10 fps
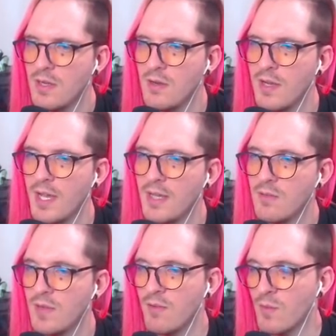Okay,
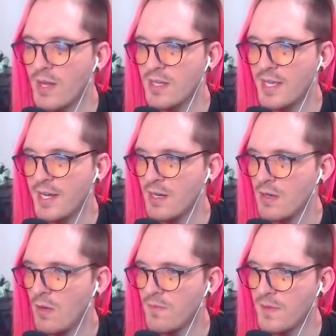we have a relic here.
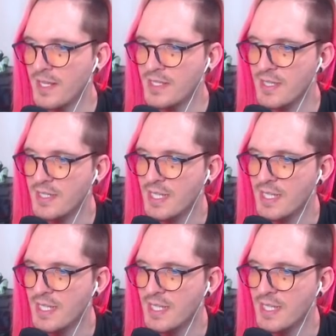Hopefully it's a